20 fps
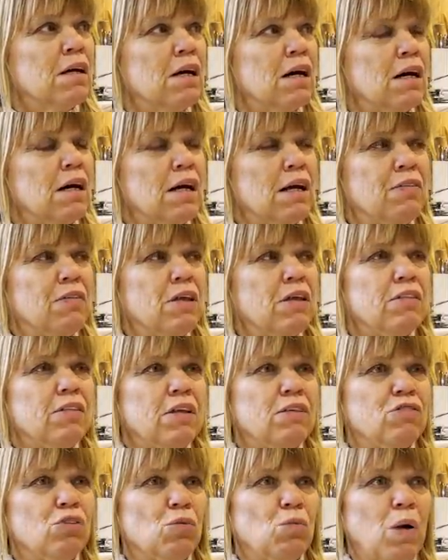I think
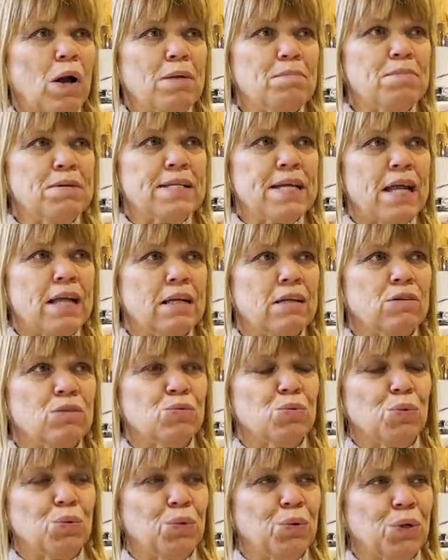these are white
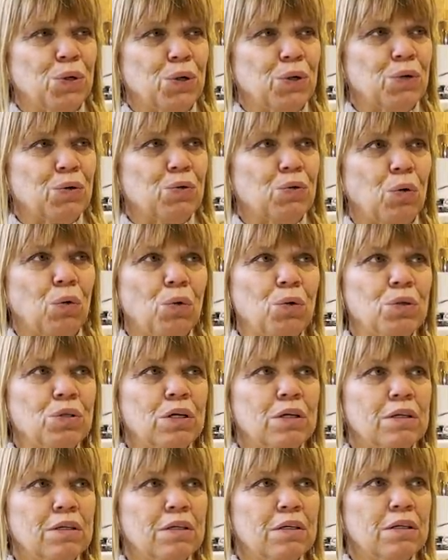potatoes or gold
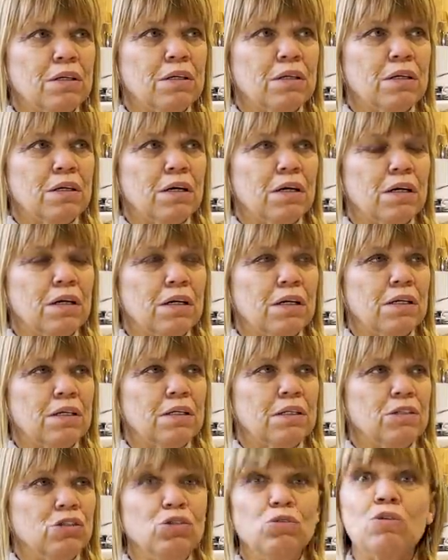
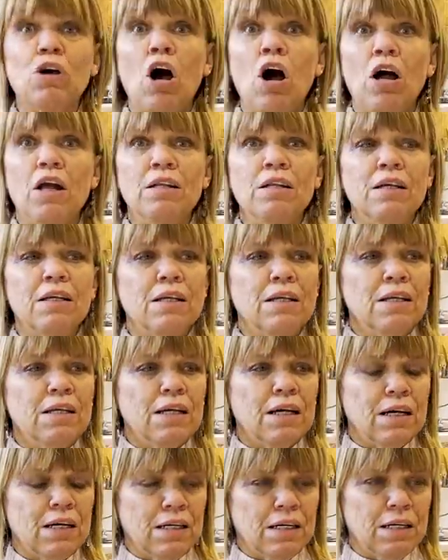Yukon
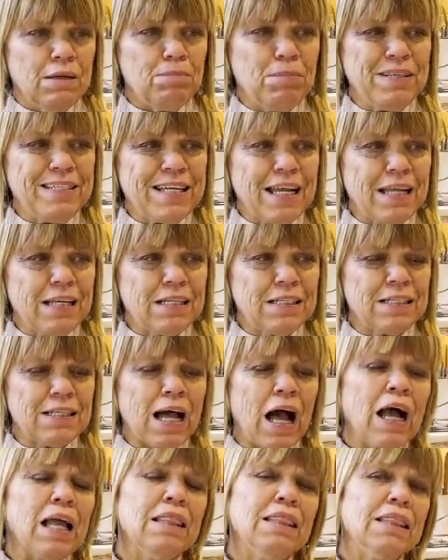potatoes.
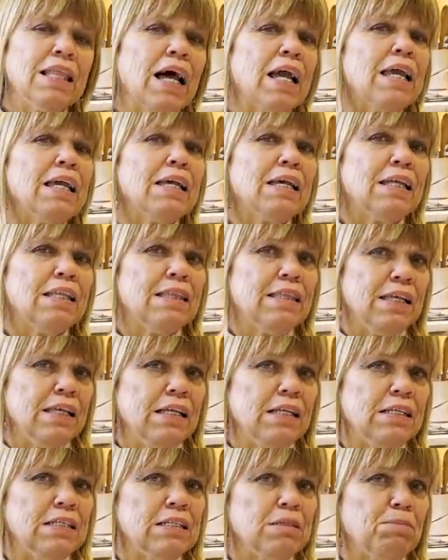I like
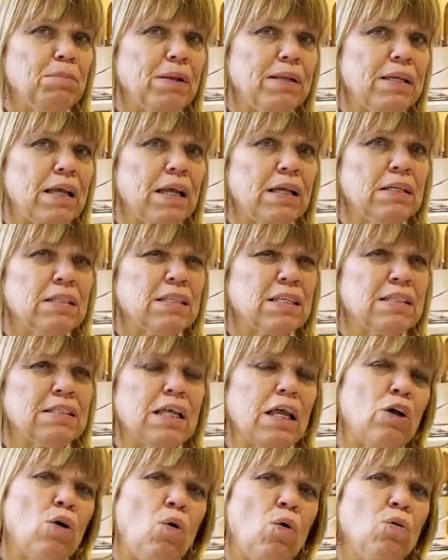these potatoes because
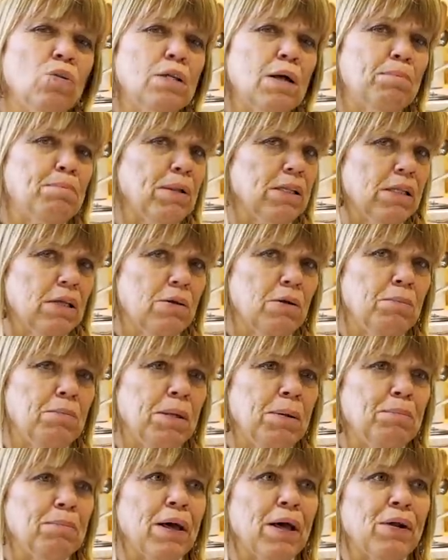they hold up a little
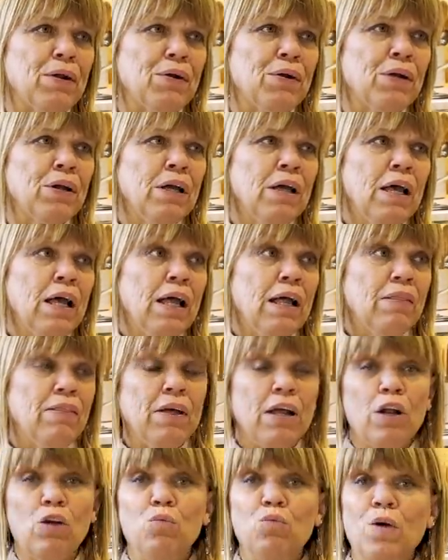bit better
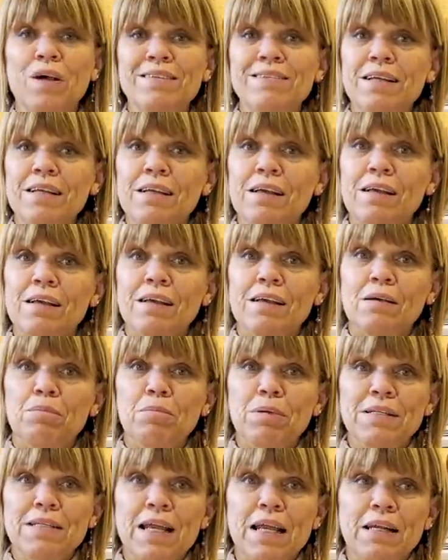than a russet
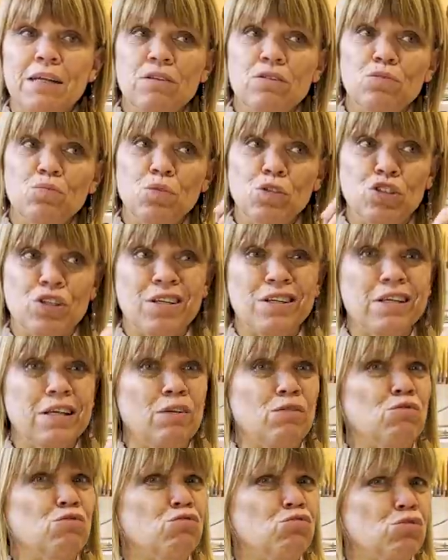potatoes, which can
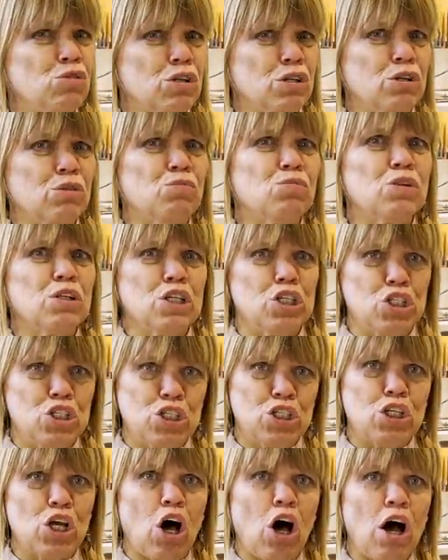get really, really
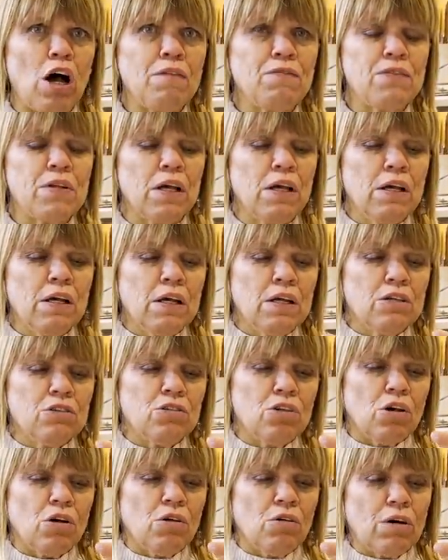soft.
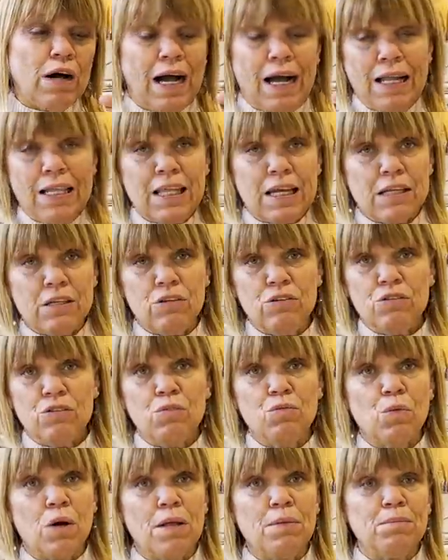So I like
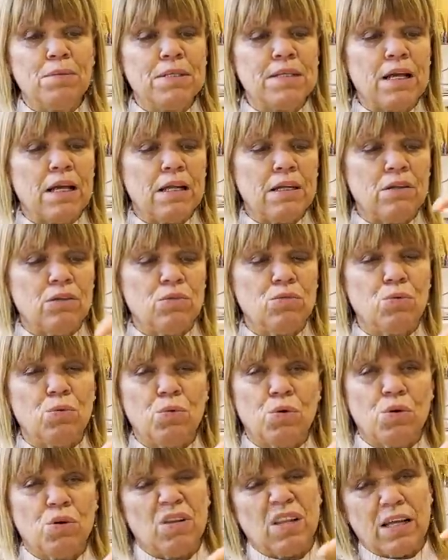using white potatoes
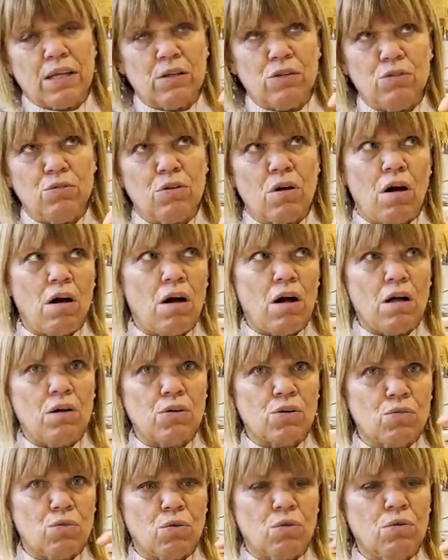or like Yukon
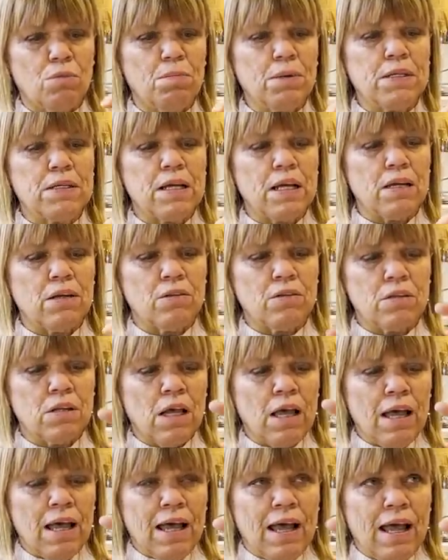or gold potatoes.
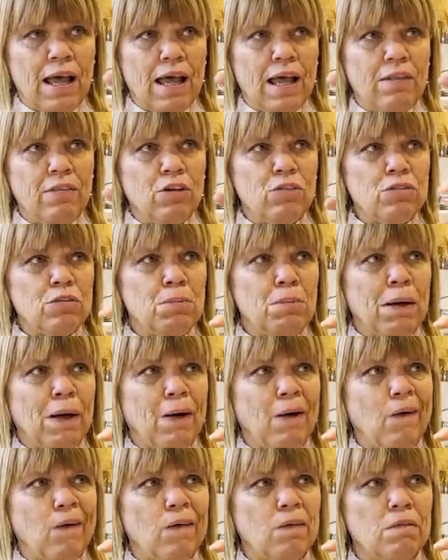And there's
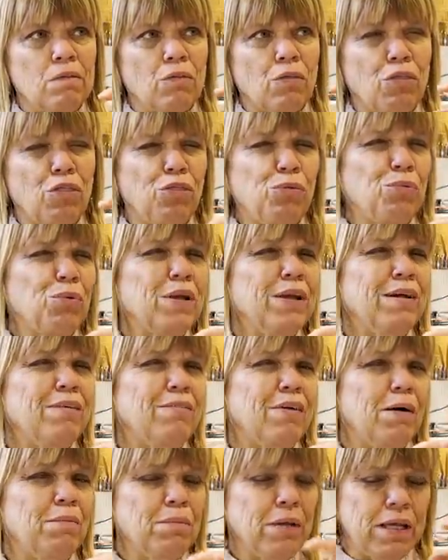about 3 of
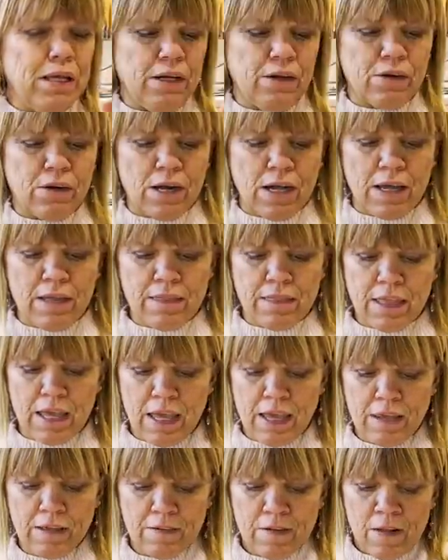them here, I
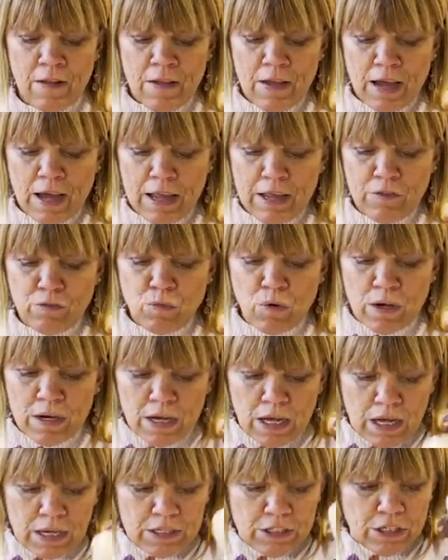think. I have 1
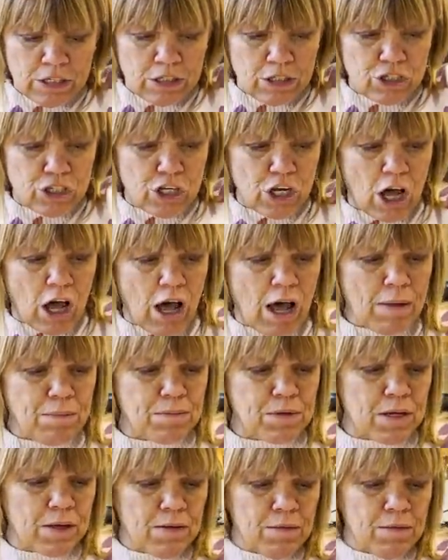onion chopped.